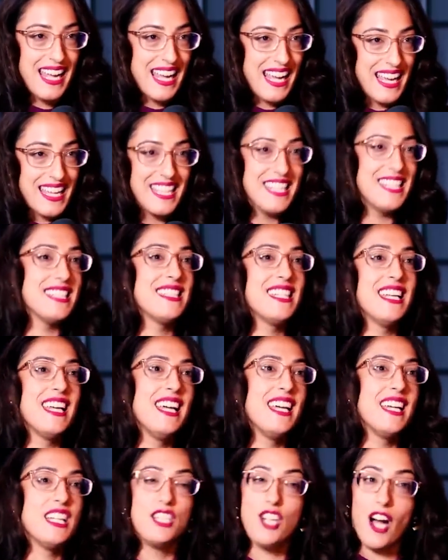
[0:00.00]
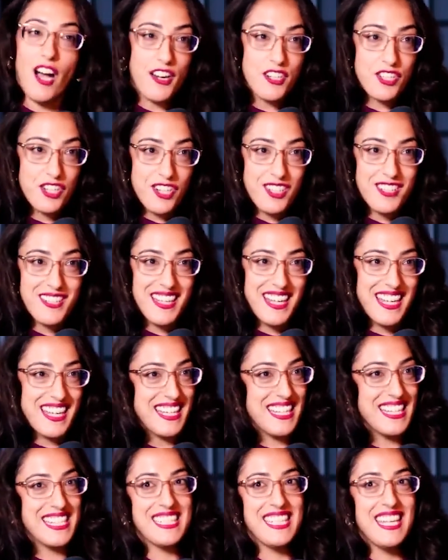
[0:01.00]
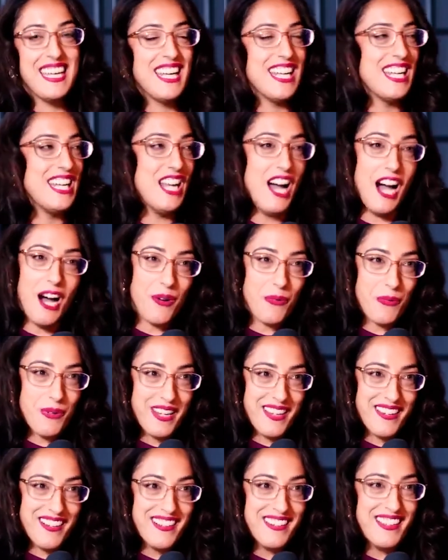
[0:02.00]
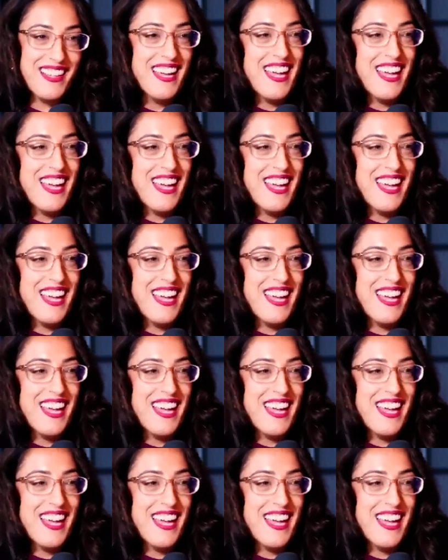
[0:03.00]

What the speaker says: It is doctored. It is not real.